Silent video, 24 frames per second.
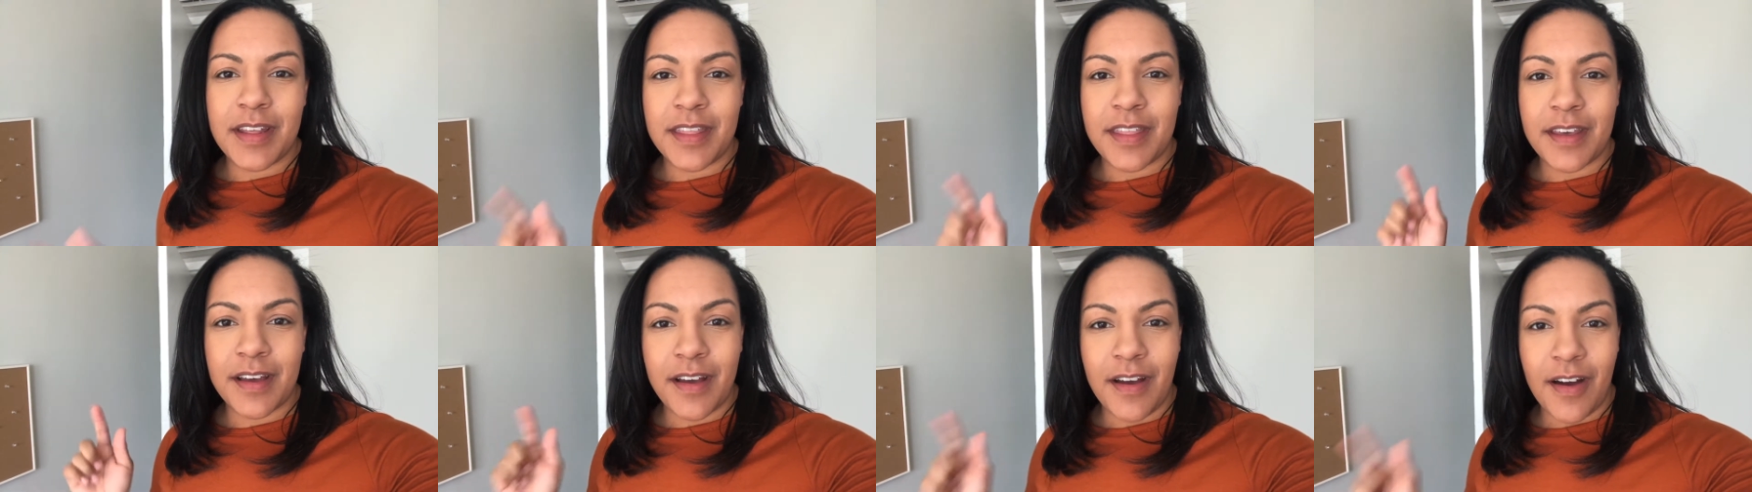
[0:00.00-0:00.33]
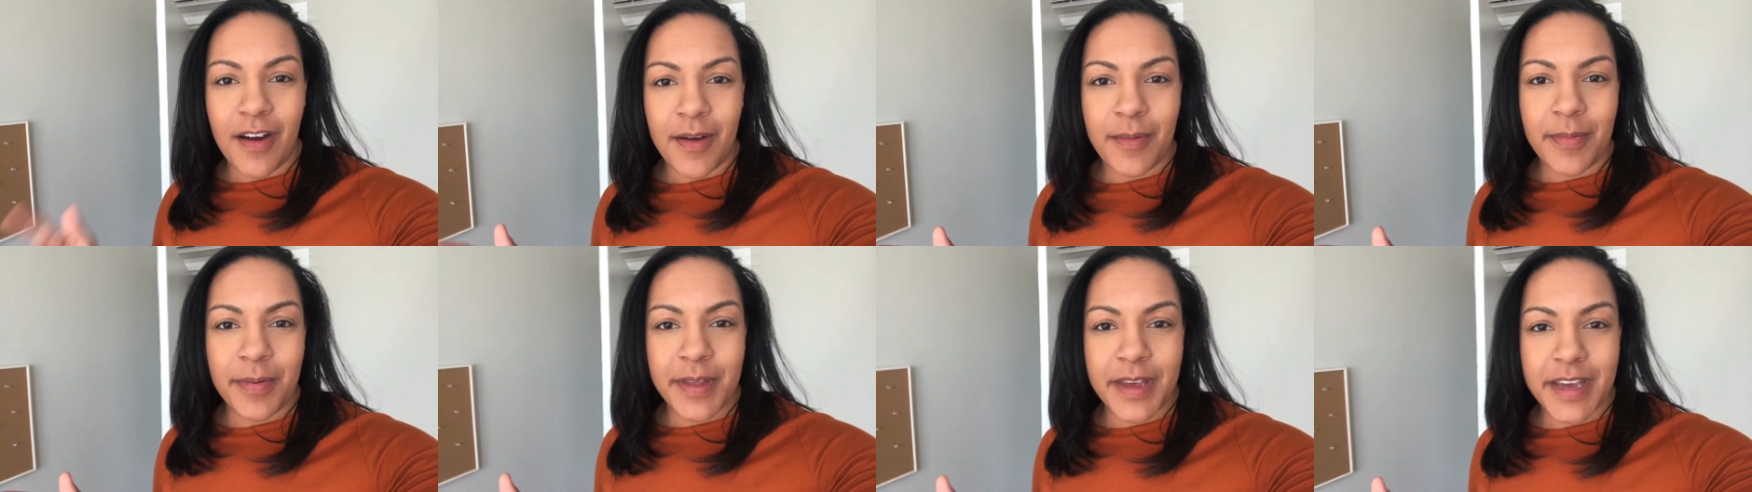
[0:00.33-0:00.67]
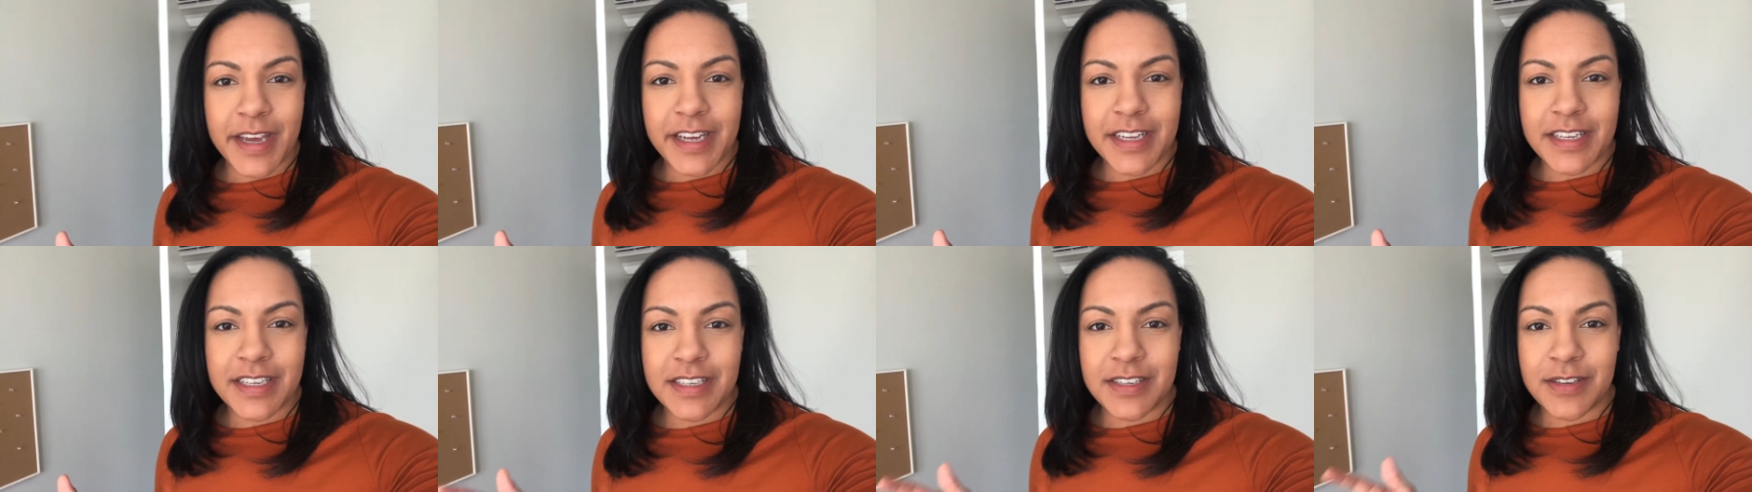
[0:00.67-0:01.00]
the car
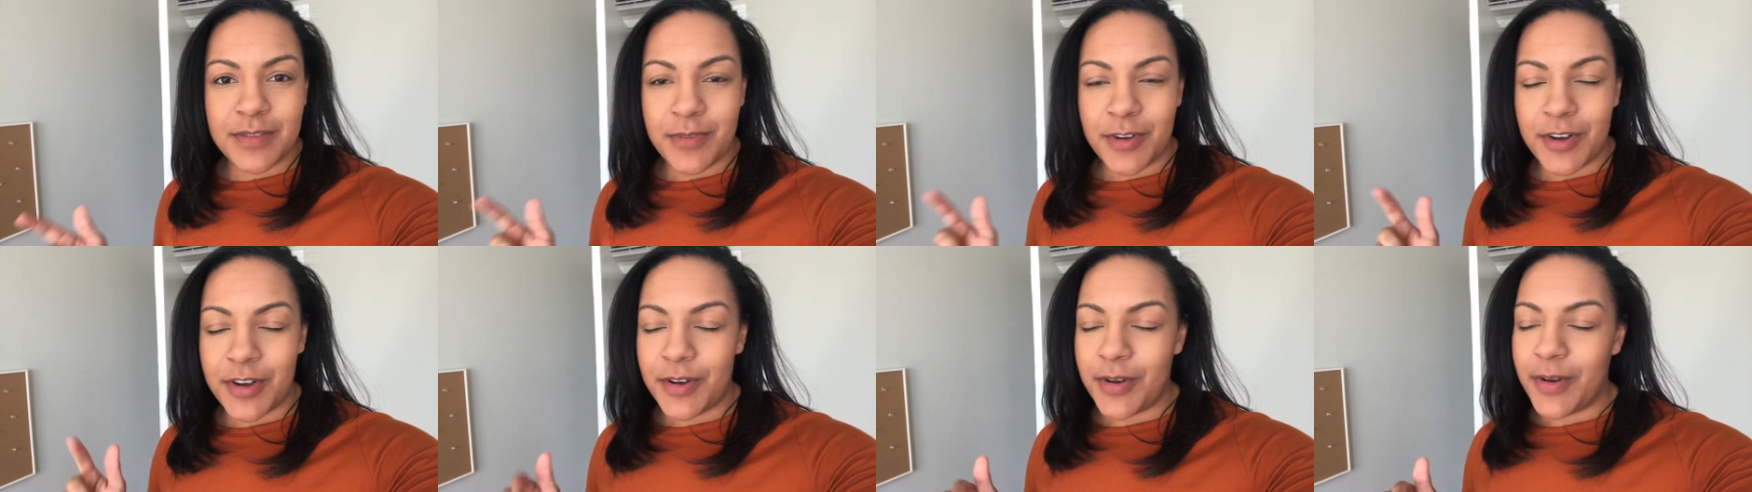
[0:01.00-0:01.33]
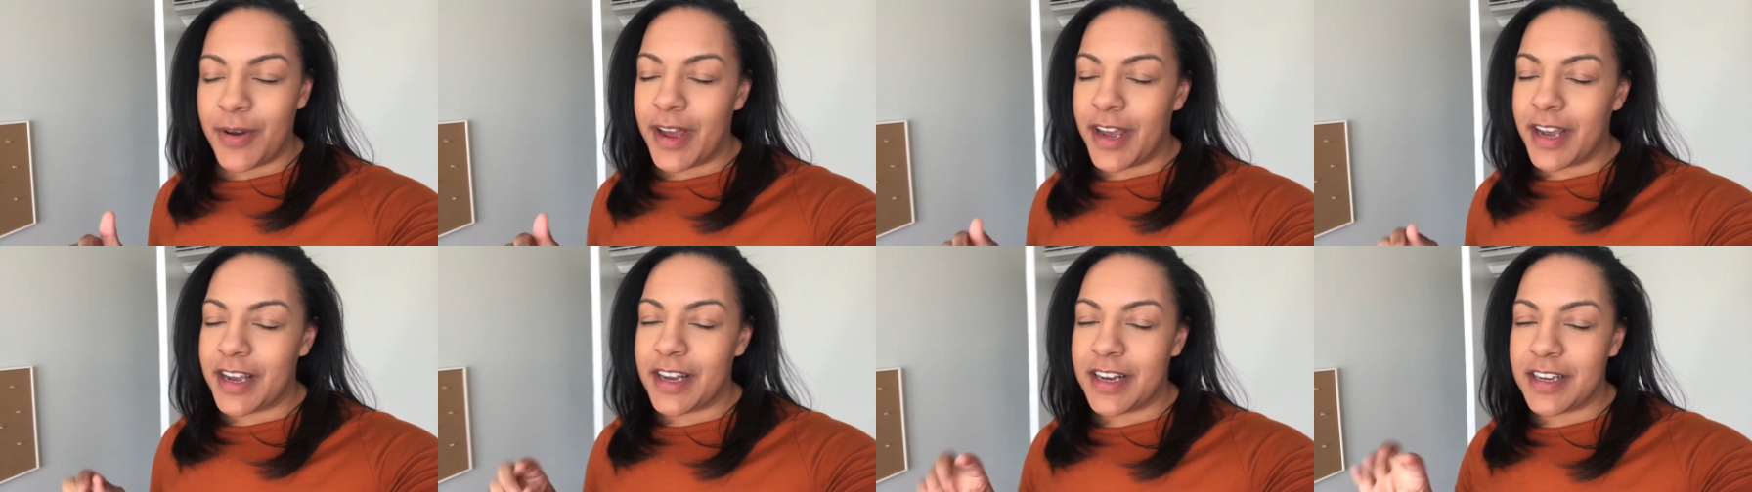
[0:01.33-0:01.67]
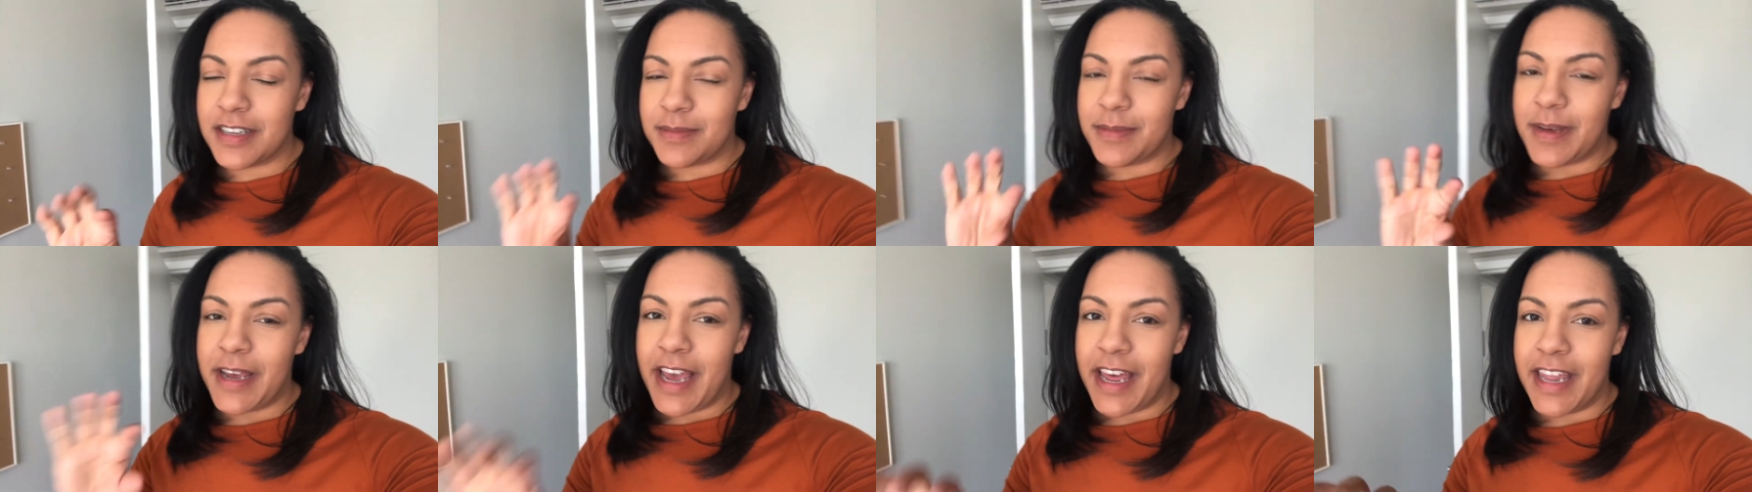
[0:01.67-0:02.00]
place real quick
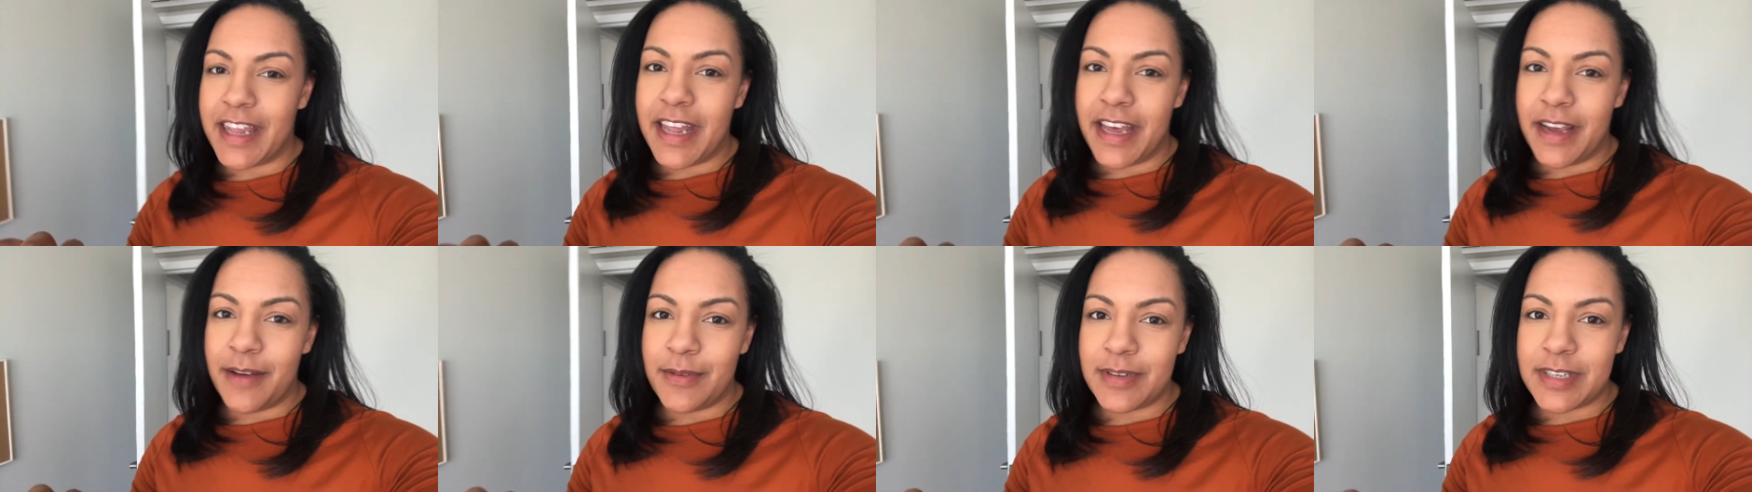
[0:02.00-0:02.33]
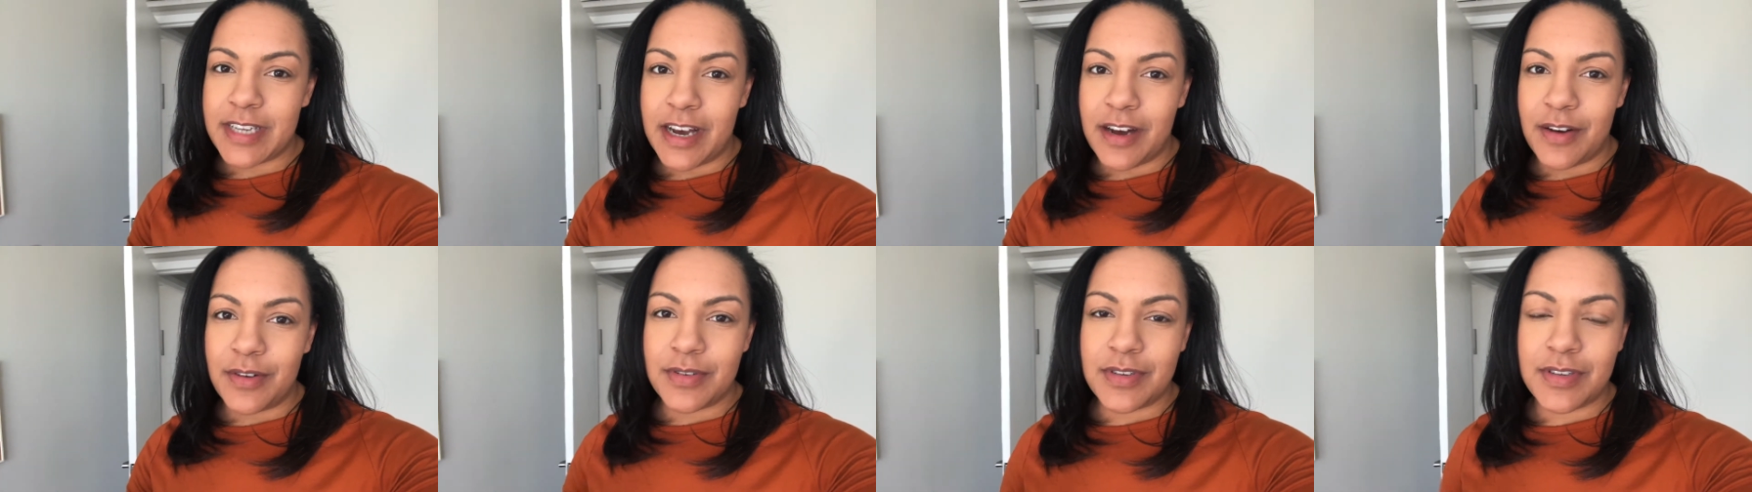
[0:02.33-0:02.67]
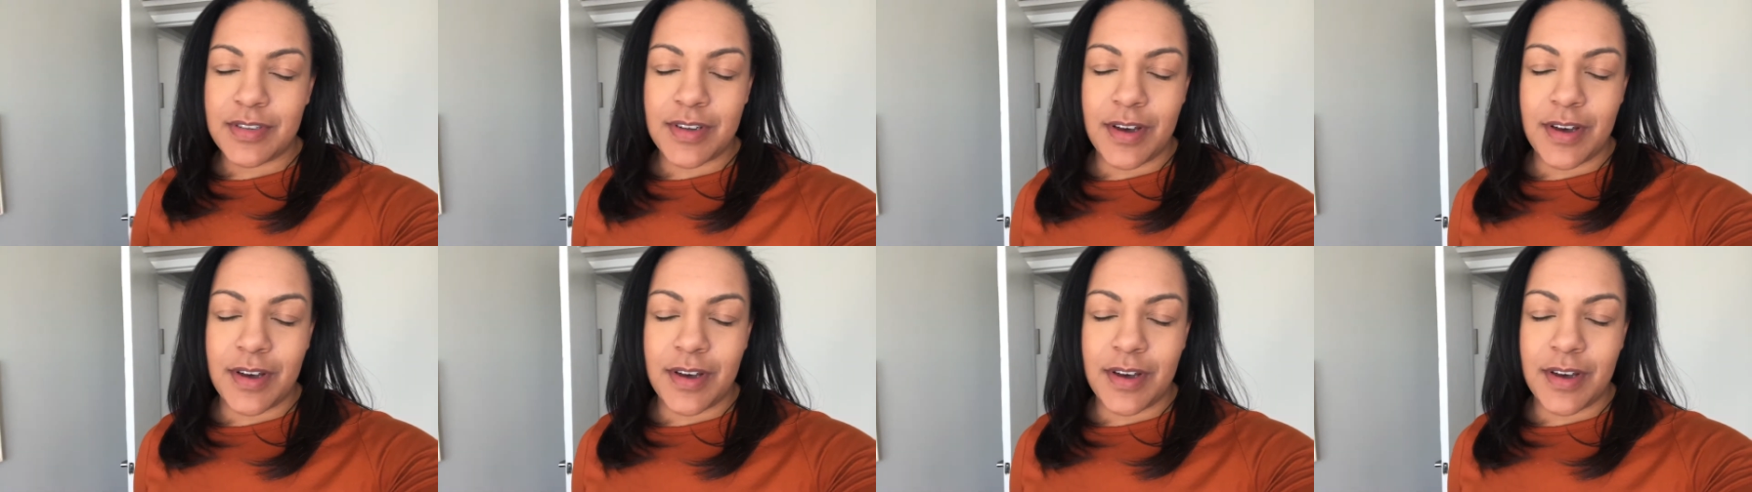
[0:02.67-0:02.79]
because my headlight was out,